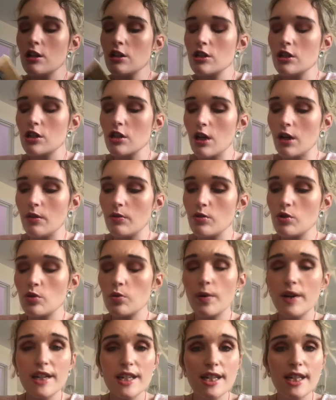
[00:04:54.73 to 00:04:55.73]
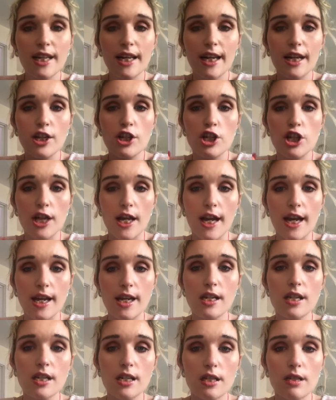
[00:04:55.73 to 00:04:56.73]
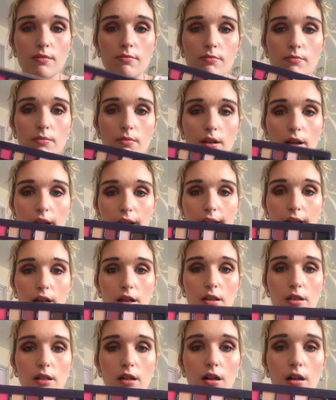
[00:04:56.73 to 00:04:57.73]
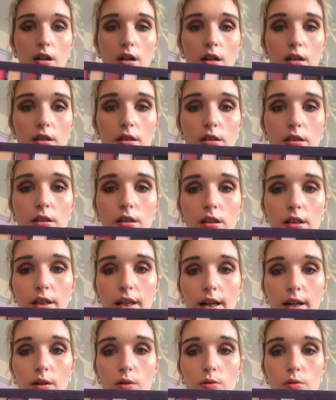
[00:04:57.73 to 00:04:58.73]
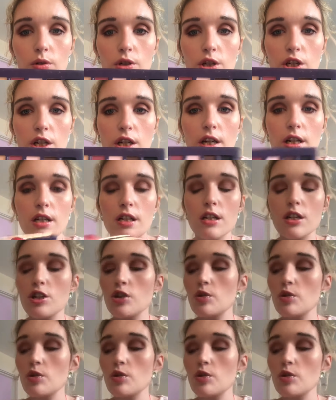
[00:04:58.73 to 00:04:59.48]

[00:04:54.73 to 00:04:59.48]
So 28 shades, like, oh Look at that gorgeousness.